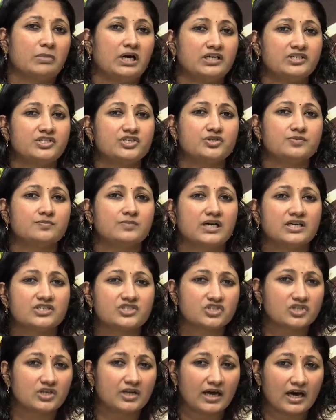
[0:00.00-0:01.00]
much
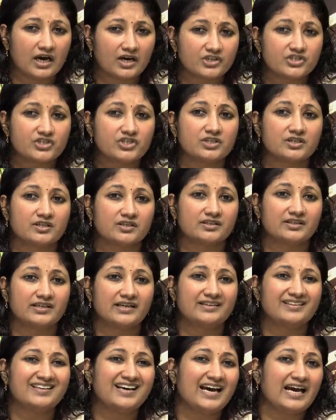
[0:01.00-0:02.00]
much larger
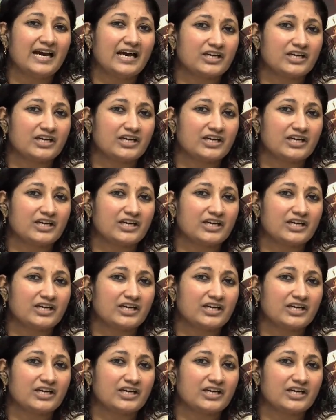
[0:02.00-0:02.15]
than the